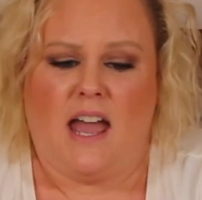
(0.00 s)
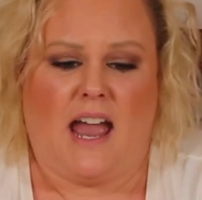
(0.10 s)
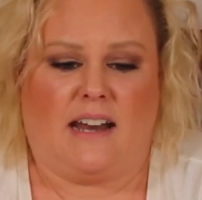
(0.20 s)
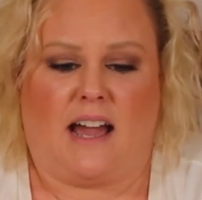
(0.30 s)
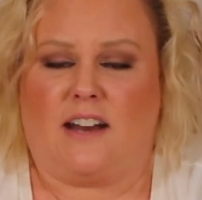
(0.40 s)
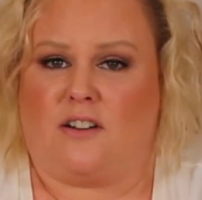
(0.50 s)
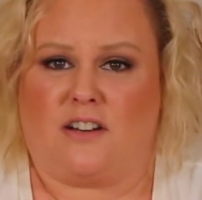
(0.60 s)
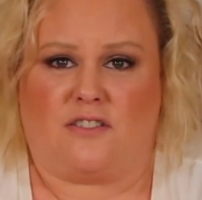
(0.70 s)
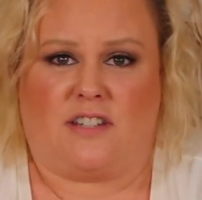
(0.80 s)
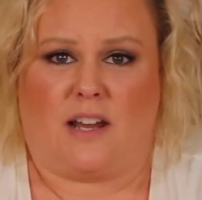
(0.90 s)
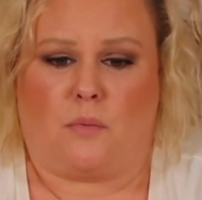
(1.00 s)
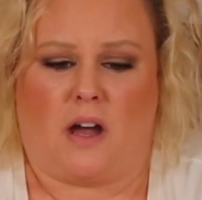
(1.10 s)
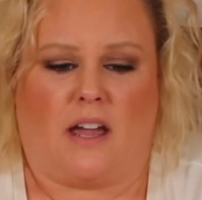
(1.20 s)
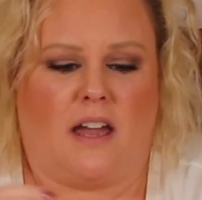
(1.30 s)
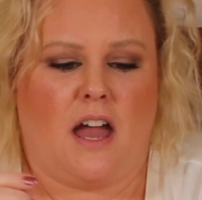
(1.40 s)
and I don't understand
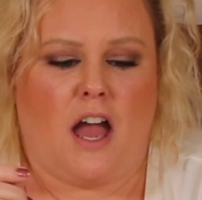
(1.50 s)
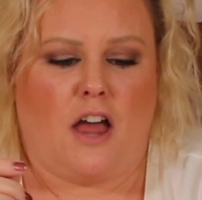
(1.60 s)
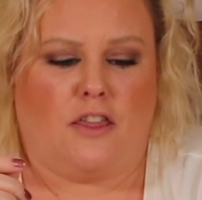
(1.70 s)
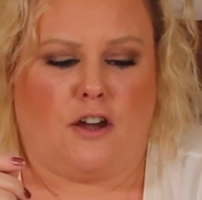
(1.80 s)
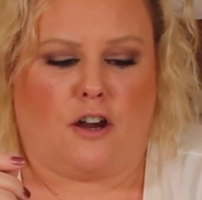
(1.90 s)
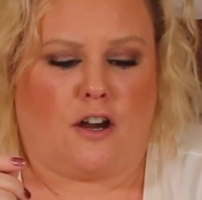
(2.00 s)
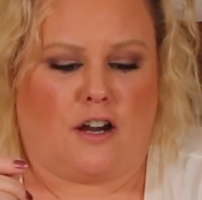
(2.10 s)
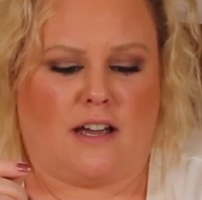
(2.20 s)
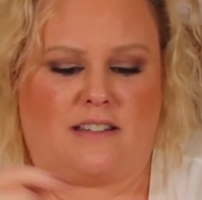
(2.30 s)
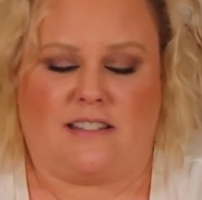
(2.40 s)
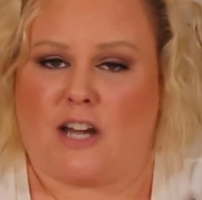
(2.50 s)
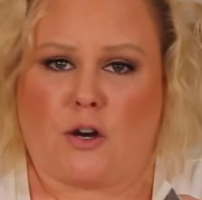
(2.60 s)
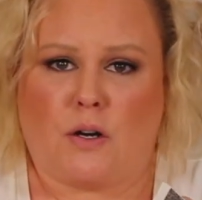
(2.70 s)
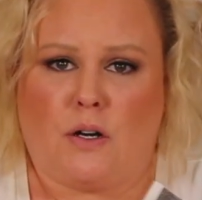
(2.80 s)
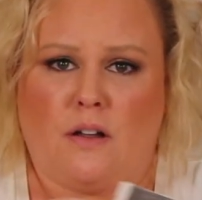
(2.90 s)
why. They're
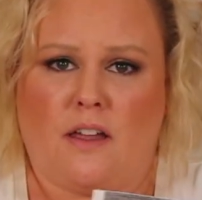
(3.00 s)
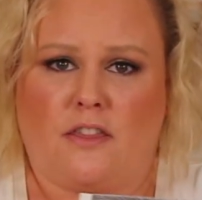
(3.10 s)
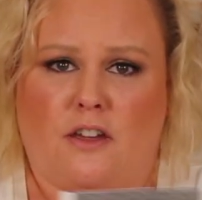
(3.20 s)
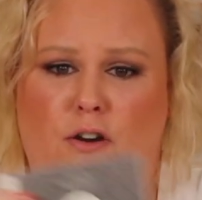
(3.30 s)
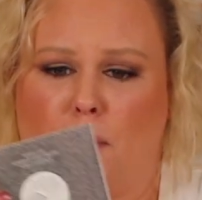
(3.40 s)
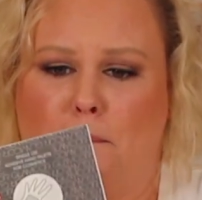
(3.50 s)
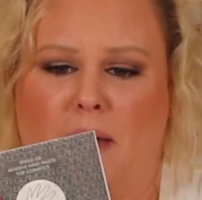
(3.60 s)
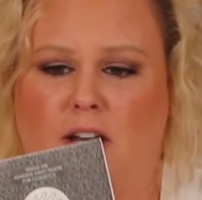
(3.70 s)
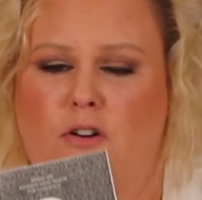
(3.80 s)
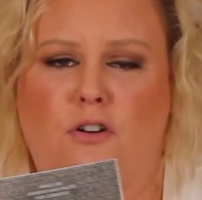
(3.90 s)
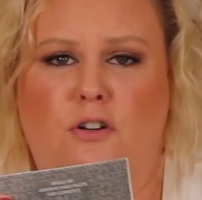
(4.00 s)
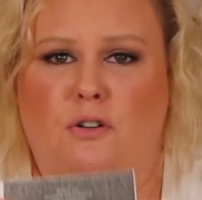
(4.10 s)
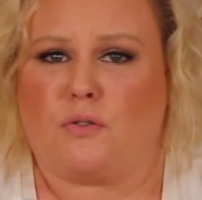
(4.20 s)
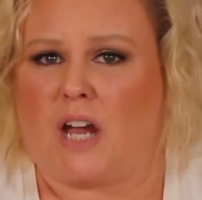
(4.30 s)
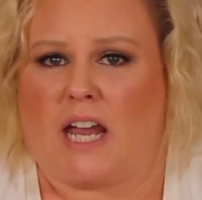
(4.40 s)
sterile, they're medical
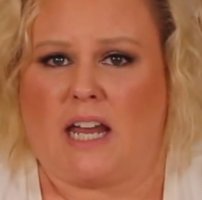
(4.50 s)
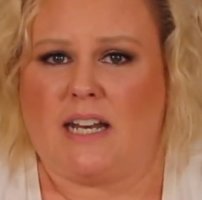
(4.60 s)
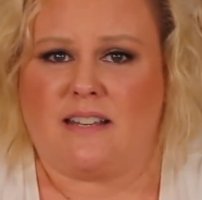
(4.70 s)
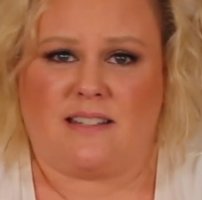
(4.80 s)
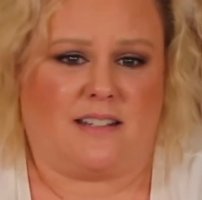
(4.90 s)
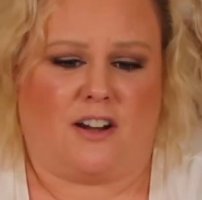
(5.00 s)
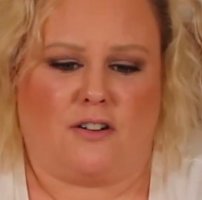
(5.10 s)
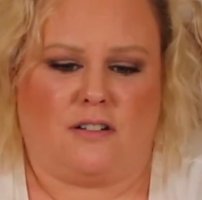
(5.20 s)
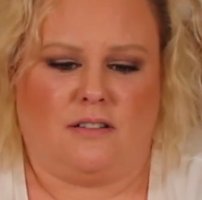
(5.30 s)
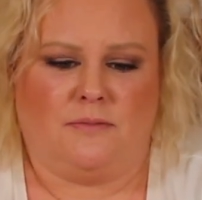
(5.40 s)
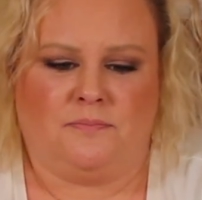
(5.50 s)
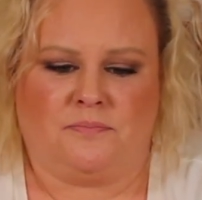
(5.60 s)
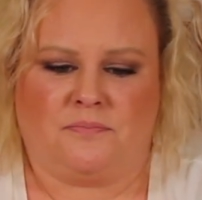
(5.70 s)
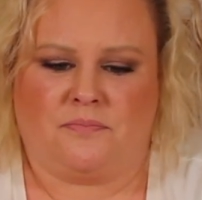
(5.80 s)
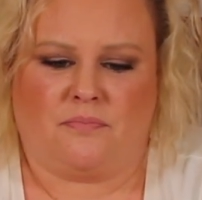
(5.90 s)
grade sterile,
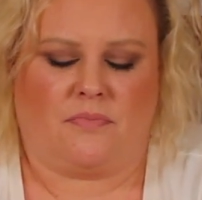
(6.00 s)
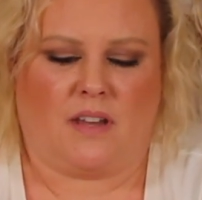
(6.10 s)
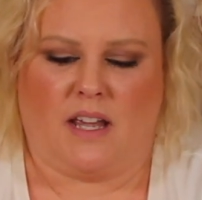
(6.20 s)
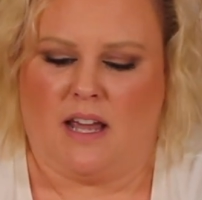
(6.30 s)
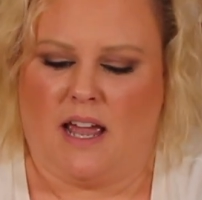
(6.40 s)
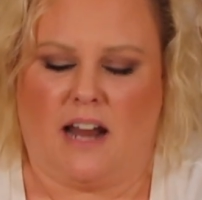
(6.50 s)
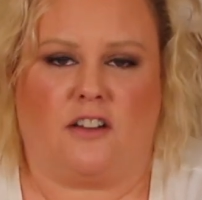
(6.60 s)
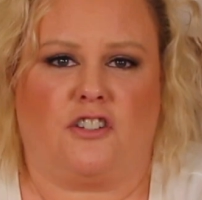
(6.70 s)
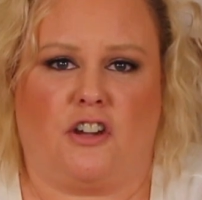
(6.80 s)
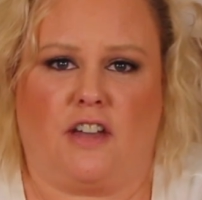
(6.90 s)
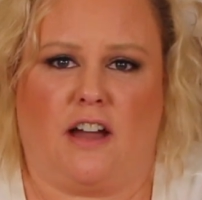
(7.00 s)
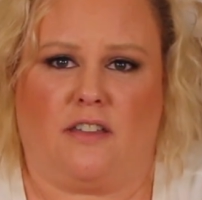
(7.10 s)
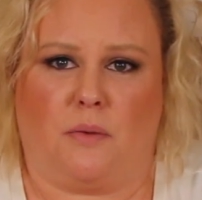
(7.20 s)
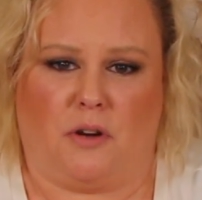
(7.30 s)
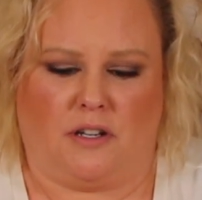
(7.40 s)
and I'll show you how
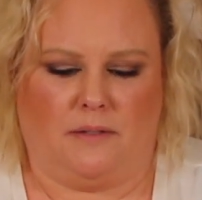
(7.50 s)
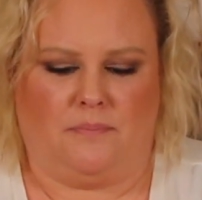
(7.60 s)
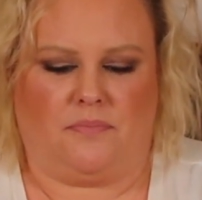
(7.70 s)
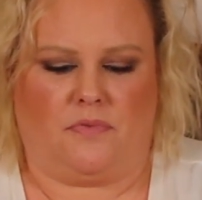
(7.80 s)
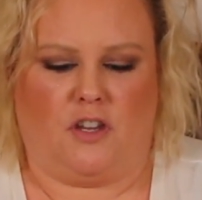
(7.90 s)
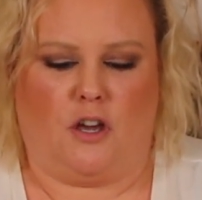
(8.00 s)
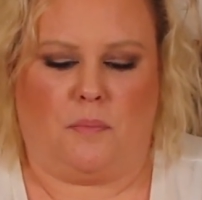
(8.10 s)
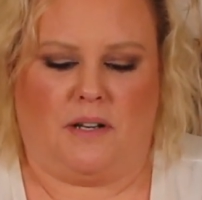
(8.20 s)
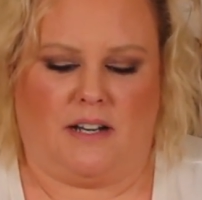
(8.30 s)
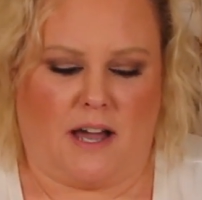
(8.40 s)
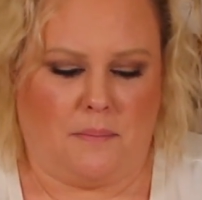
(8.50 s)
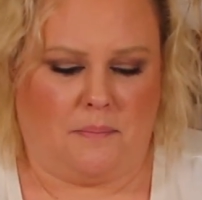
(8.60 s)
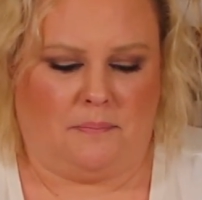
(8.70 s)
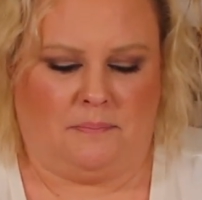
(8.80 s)
they work. You open it up,